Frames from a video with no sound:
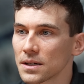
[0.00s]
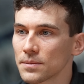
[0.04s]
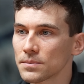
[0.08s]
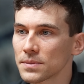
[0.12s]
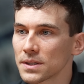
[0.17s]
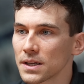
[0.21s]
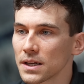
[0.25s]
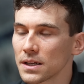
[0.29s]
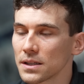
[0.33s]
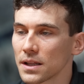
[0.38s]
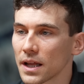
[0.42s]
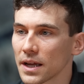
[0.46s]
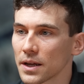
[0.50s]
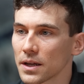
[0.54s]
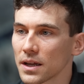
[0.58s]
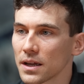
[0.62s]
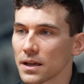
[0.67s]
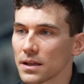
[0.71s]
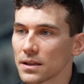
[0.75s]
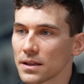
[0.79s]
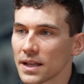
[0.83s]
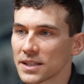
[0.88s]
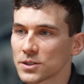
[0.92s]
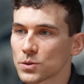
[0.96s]
something,
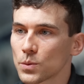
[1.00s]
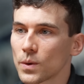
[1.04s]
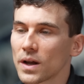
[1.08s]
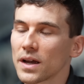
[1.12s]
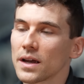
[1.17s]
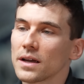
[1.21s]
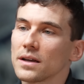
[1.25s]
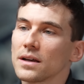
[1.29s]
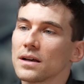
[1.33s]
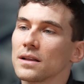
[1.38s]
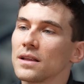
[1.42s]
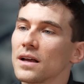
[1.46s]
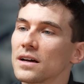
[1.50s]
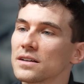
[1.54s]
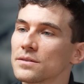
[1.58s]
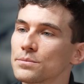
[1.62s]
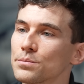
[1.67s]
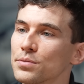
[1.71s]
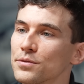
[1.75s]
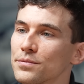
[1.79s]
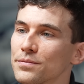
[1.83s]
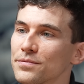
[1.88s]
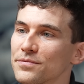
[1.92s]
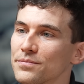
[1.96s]
like that's why a lot of,